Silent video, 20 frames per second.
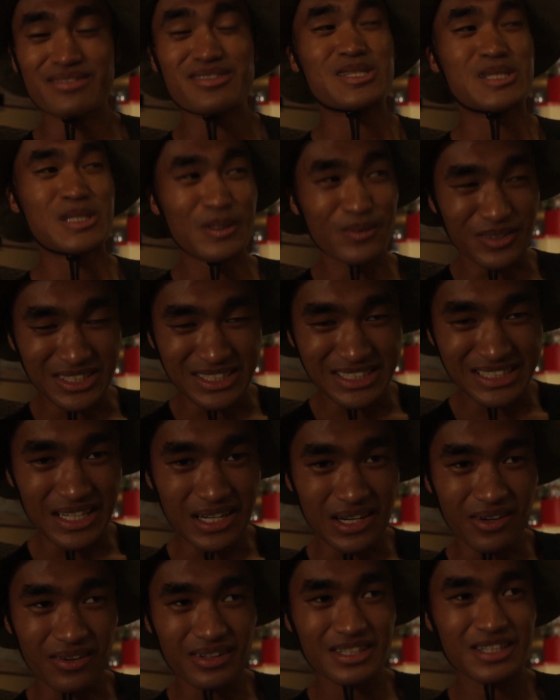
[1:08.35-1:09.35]
Super
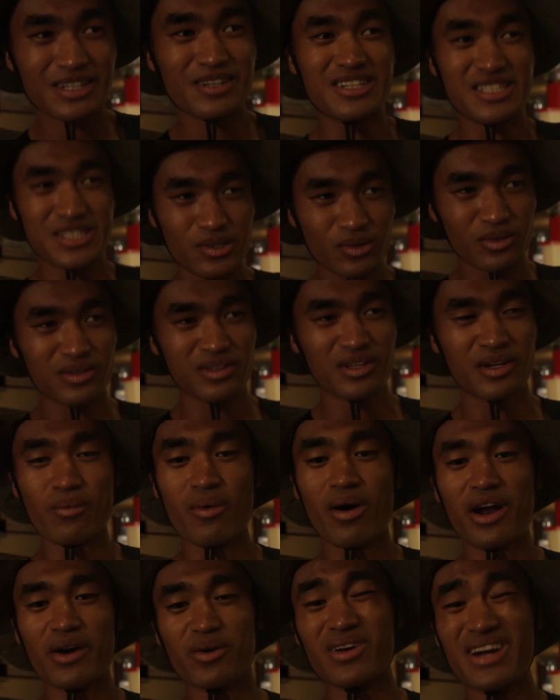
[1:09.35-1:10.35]
stoked, crystal clear
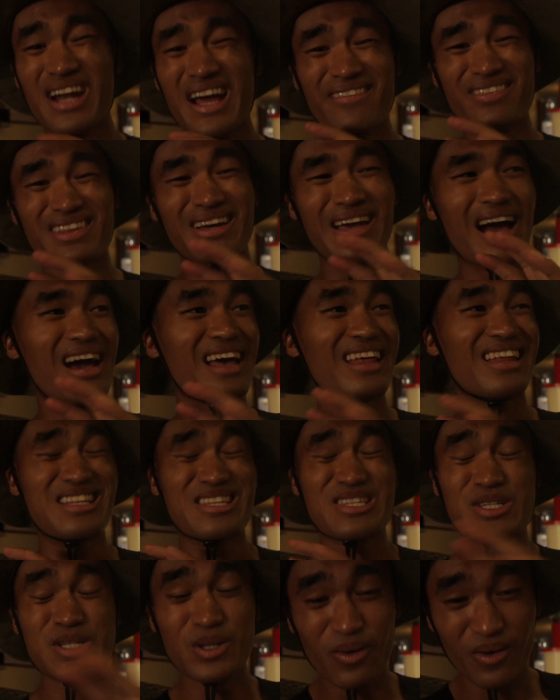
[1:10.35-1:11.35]
water. We're gonna have the
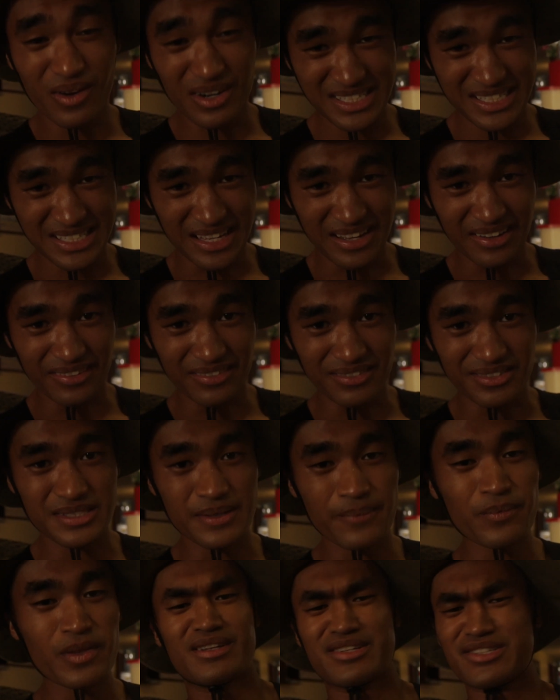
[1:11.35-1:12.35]
island to ourselves.
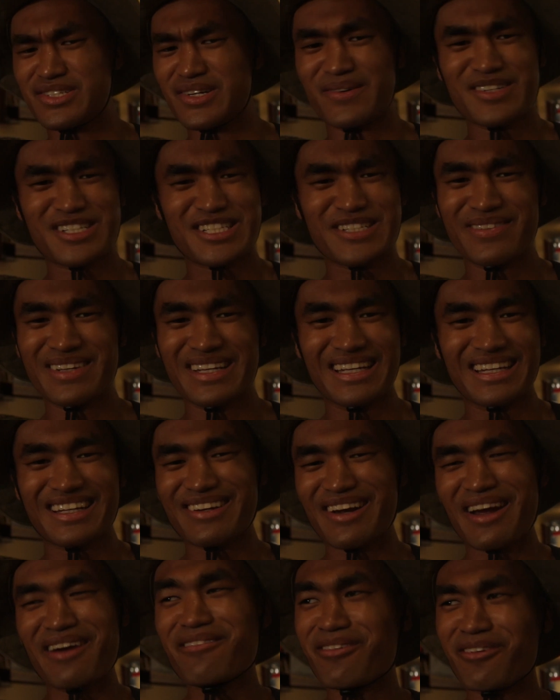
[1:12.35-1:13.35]
There's so much to be
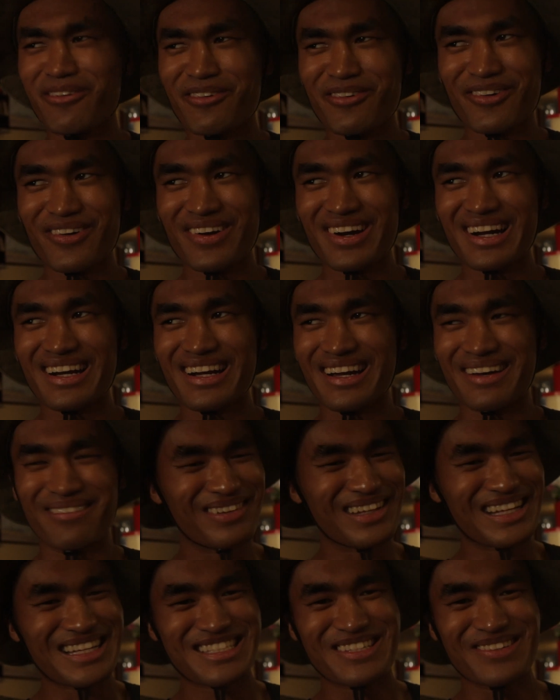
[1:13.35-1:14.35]
grateful for. I'm
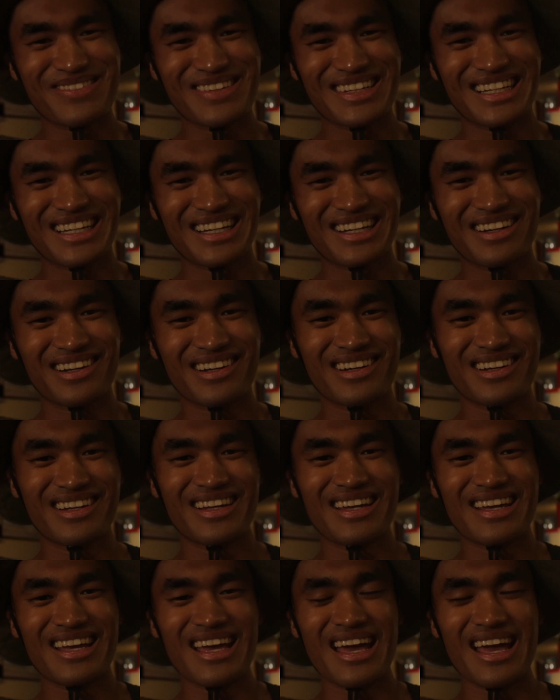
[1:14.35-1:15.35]
blessed to be here.
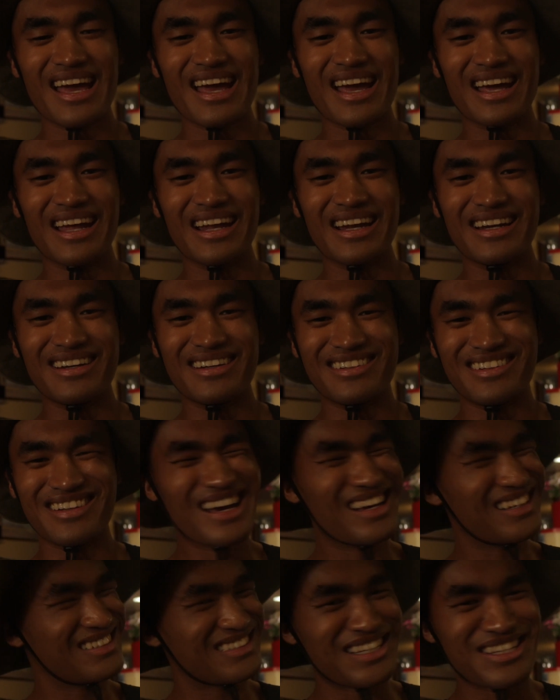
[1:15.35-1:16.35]
And
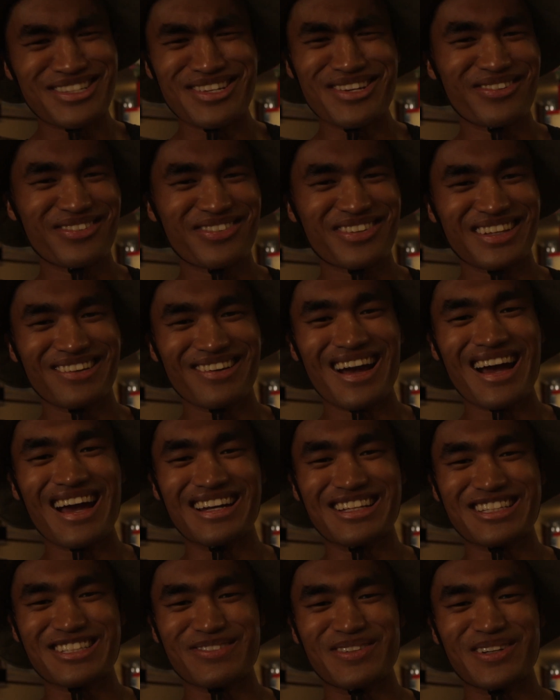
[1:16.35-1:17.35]
yeah, stay tuned for the
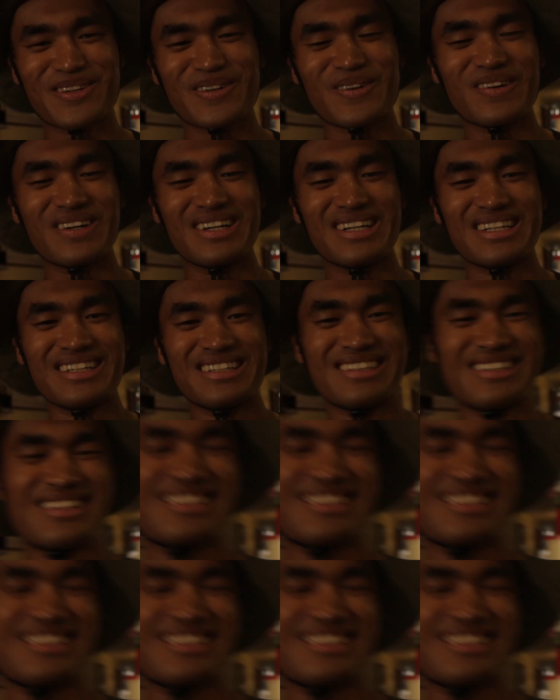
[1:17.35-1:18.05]
ride. It's gonna be cool.